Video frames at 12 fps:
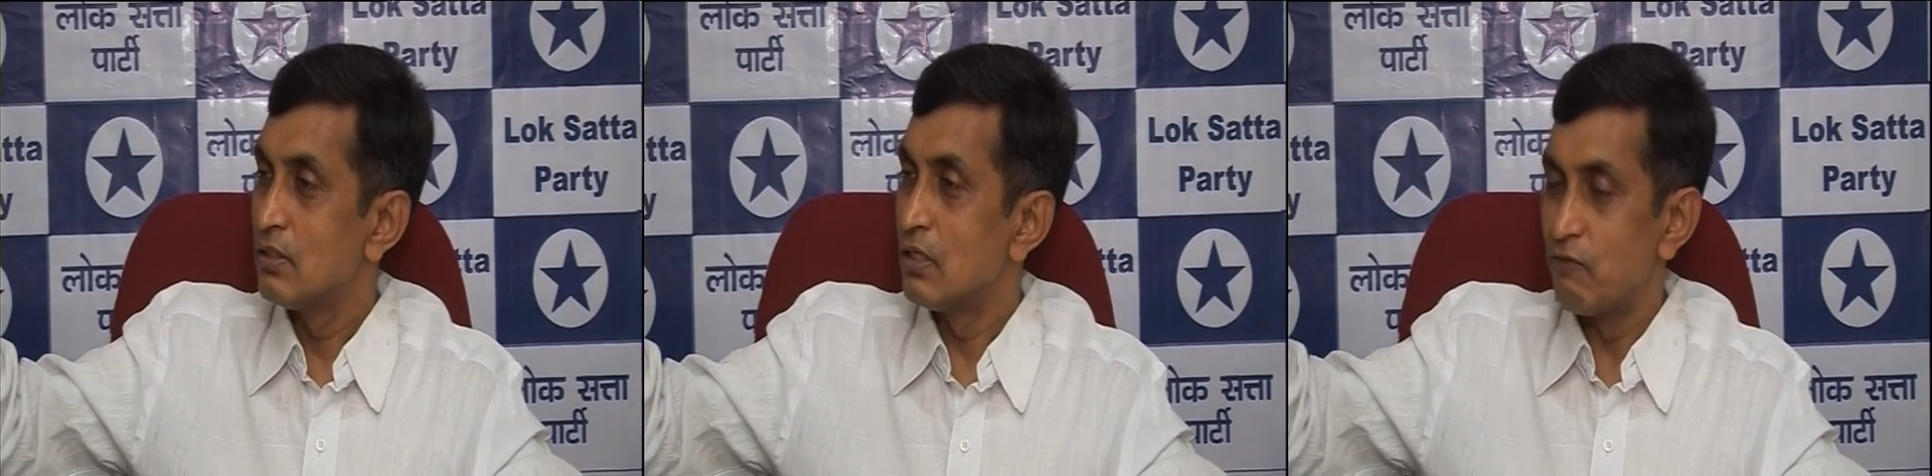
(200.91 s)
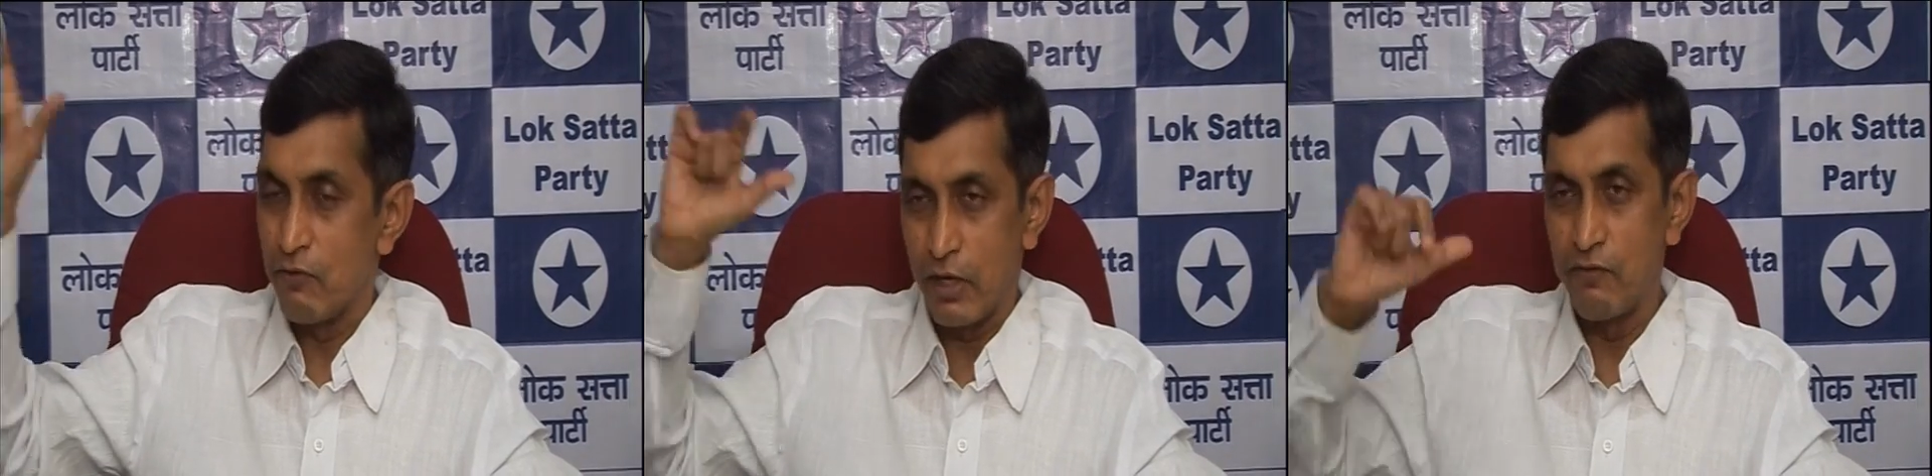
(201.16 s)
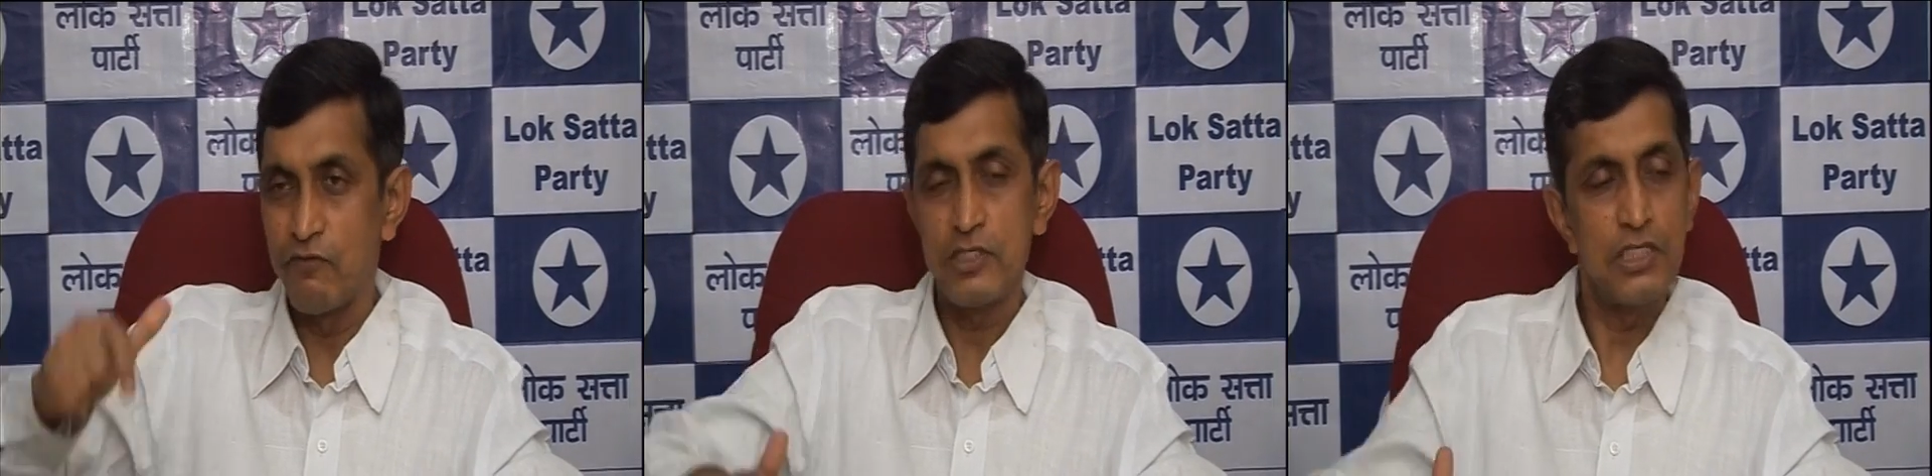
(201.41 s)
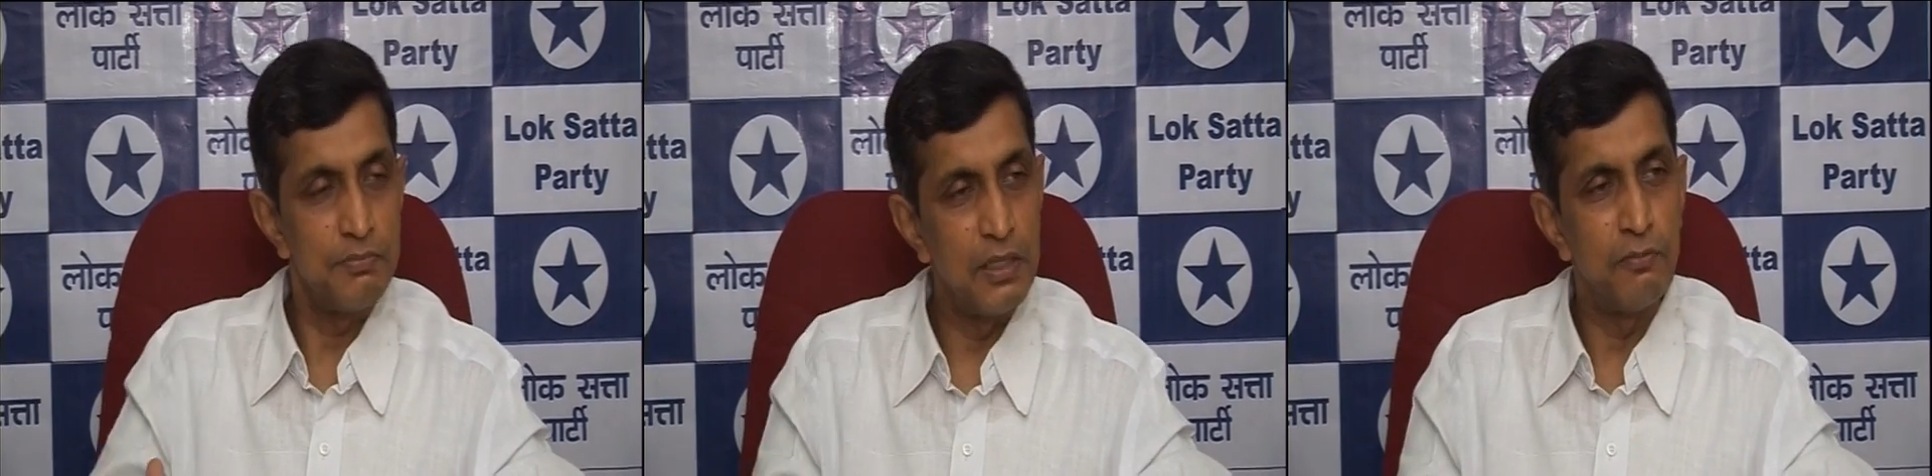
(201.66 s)
If a
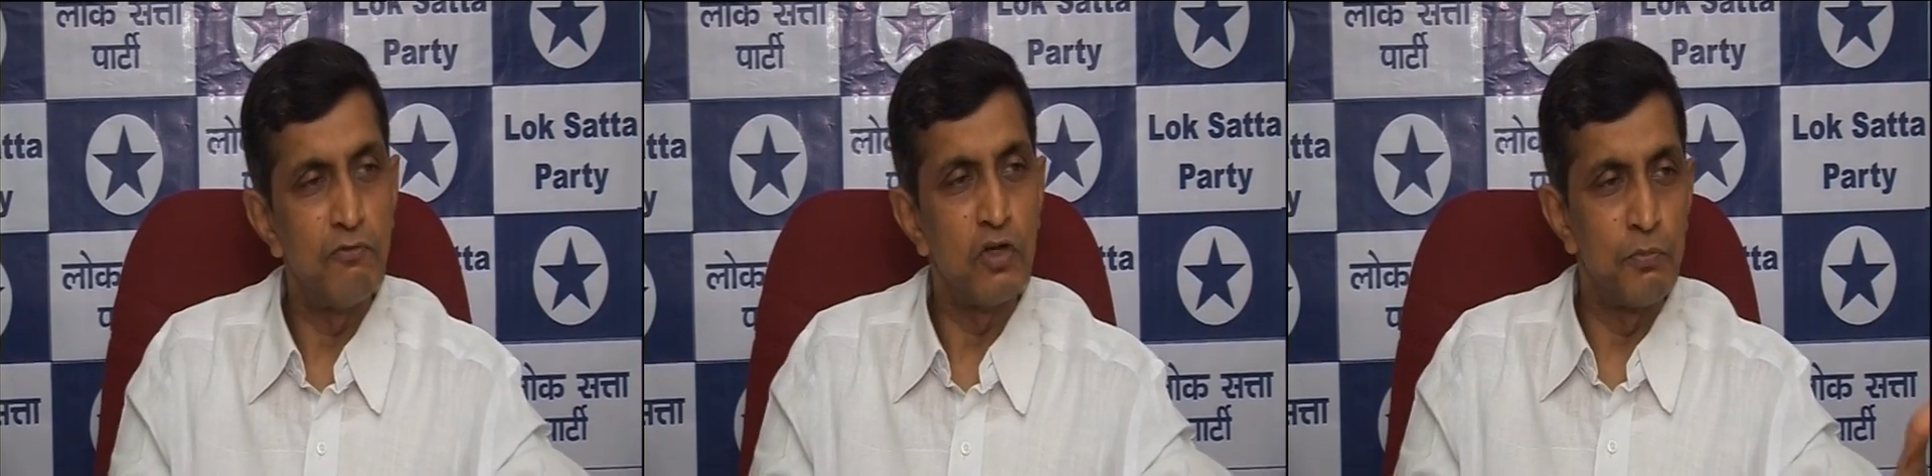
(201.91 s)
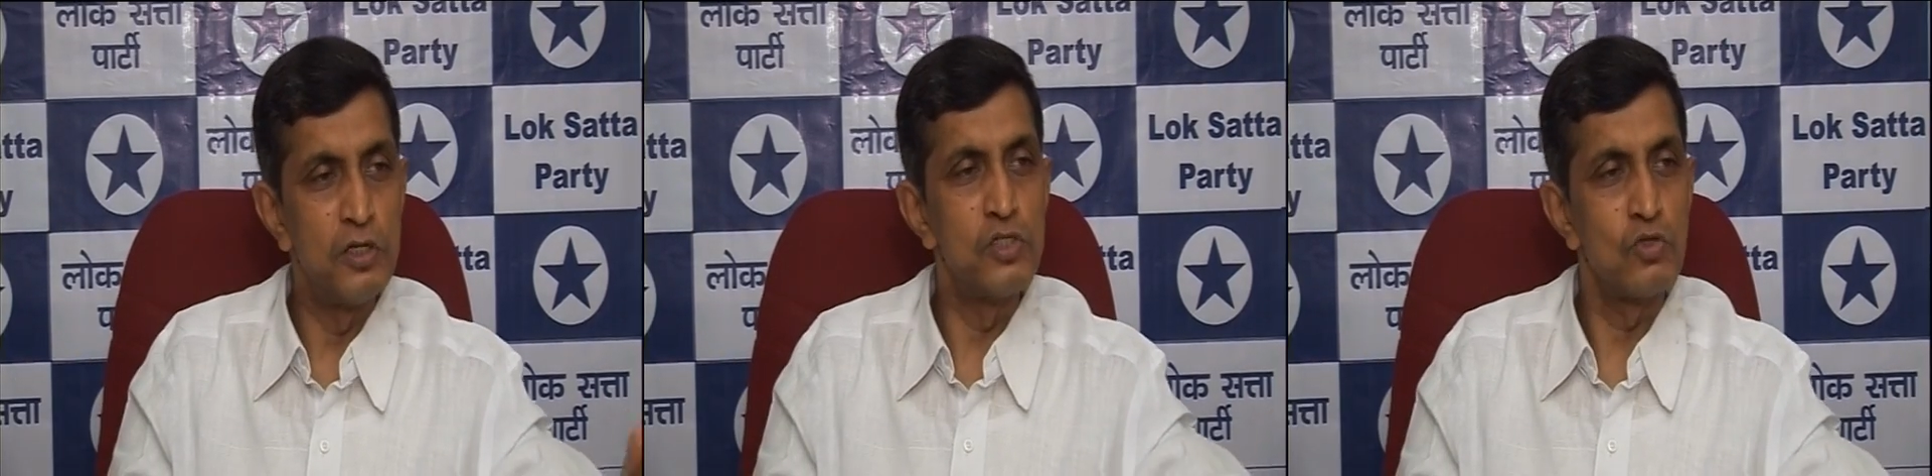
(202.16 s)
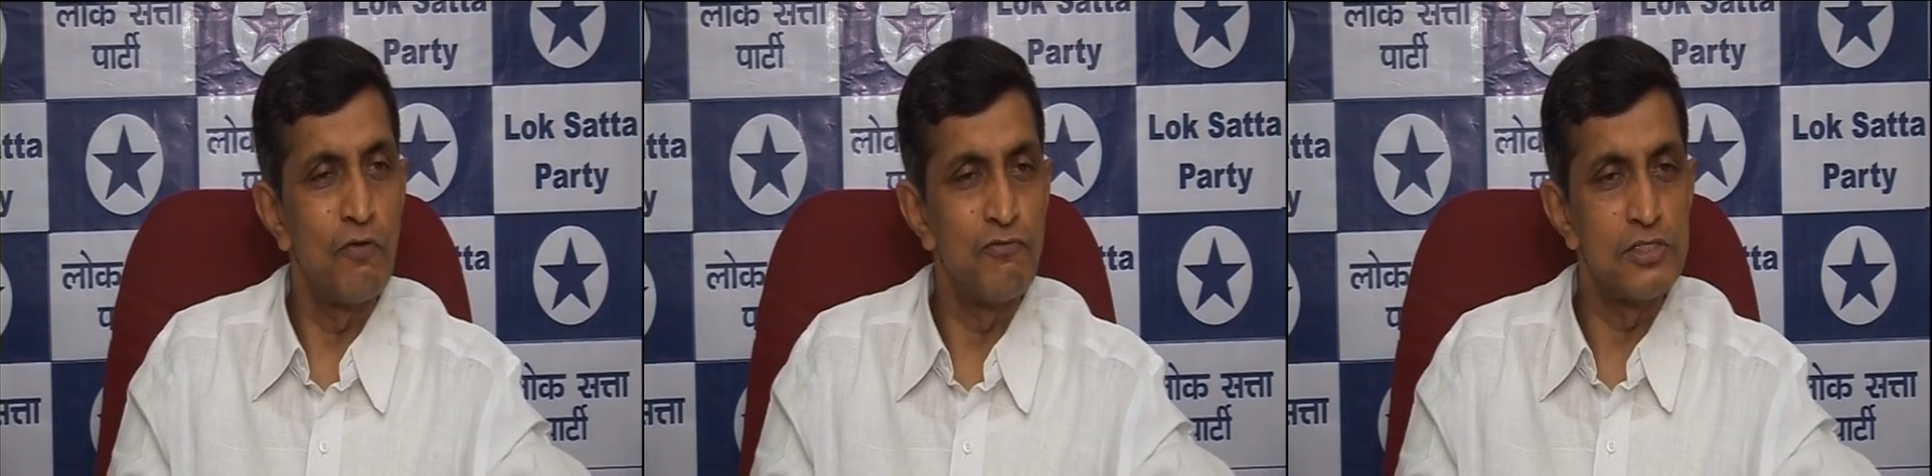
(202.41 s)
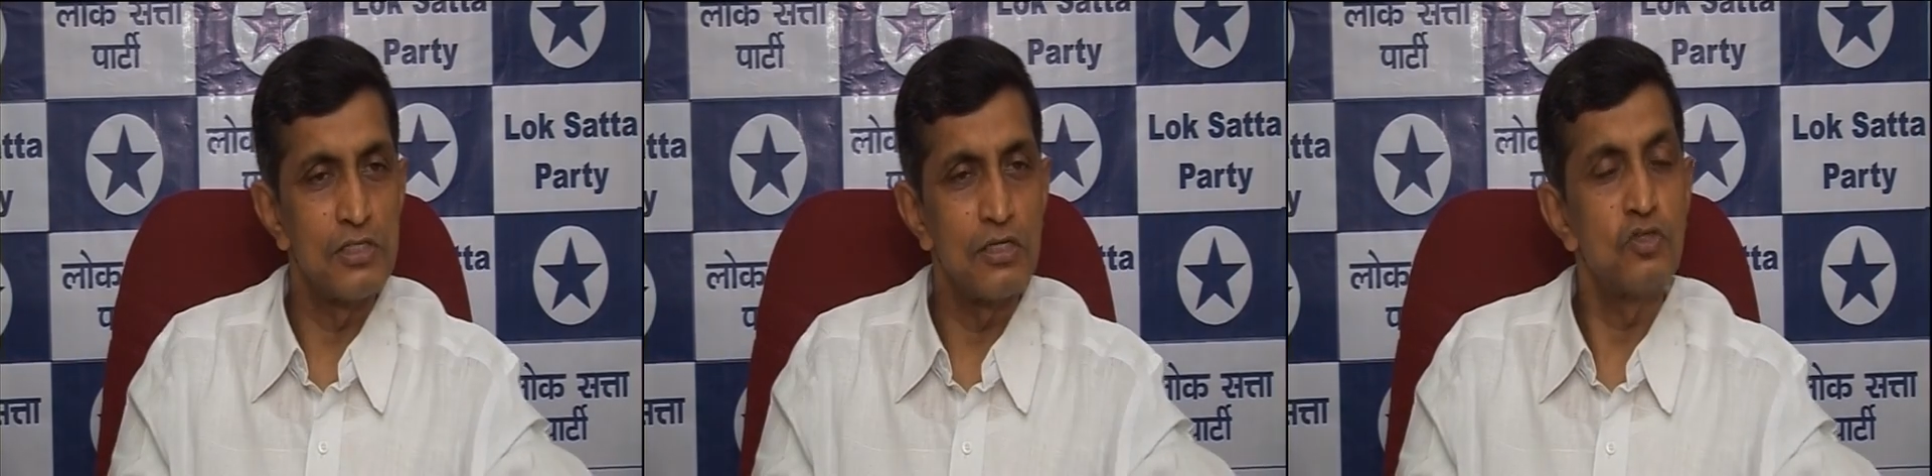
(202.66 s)
confession made before a police officer,